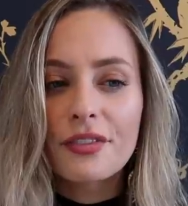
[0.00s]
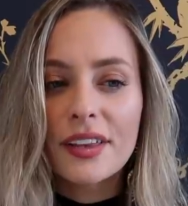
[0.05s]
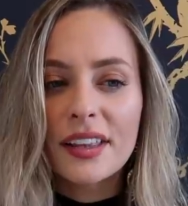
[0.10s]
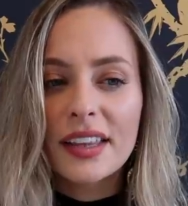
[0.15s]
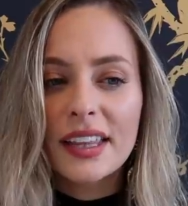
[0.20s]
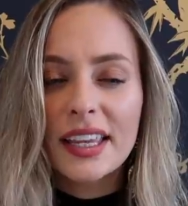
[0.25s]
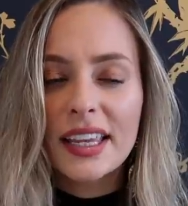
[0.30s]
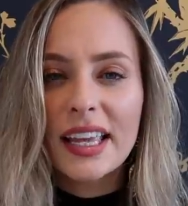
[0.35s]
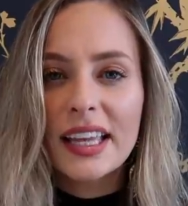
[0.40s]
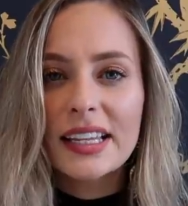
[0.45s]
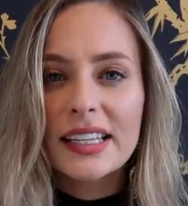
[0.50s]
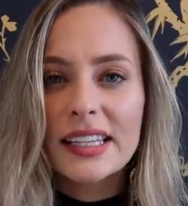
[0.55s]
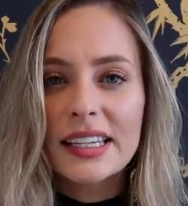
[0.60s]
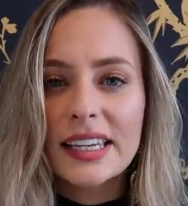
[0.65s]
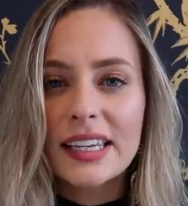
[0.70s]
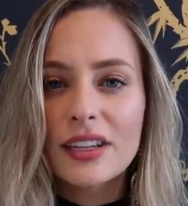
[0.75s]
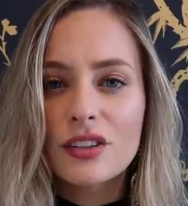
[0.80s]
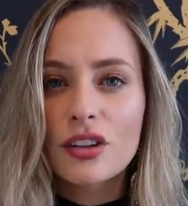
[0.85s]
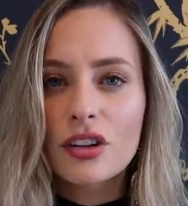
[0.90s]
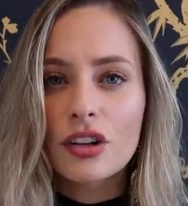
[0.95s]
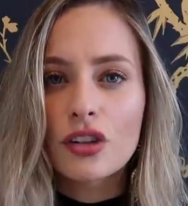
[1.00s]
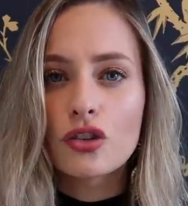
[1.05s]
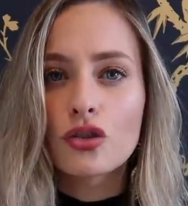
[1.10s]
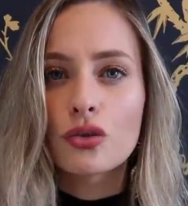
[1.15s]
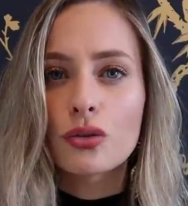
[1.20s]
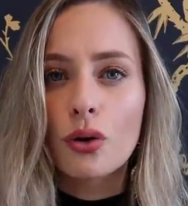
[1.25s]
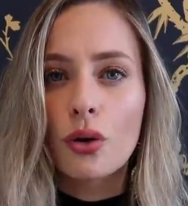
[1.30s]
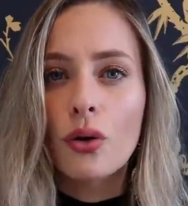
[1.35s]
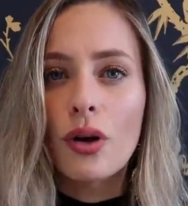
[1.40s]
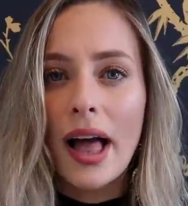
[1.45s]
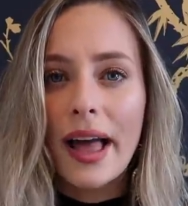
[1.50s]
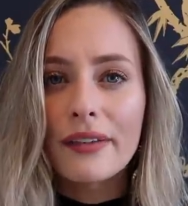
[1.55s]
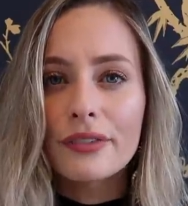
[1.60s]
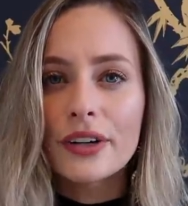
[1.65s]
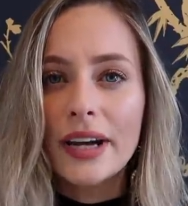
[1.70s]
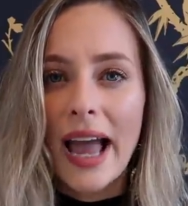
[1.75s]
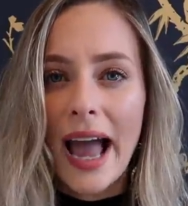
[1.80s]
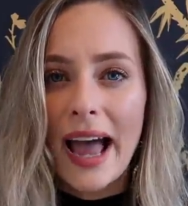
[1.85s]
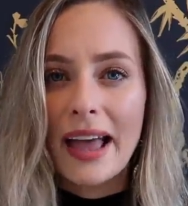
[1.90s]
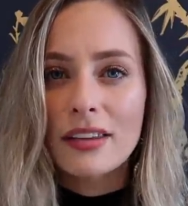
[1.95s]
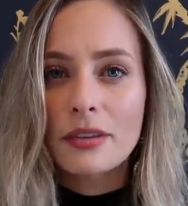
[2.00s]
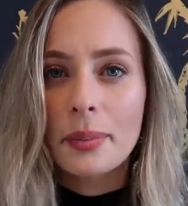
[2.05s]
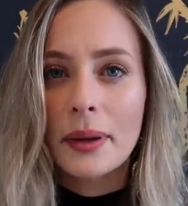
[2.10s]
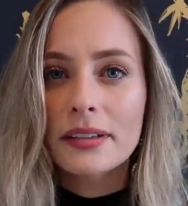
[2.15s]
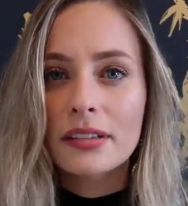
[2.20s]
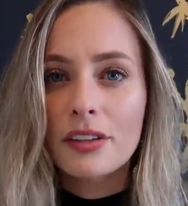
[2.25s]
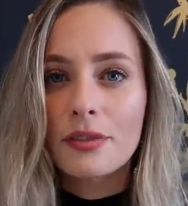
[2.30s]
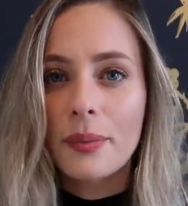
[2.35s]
feeling and need to control every aspect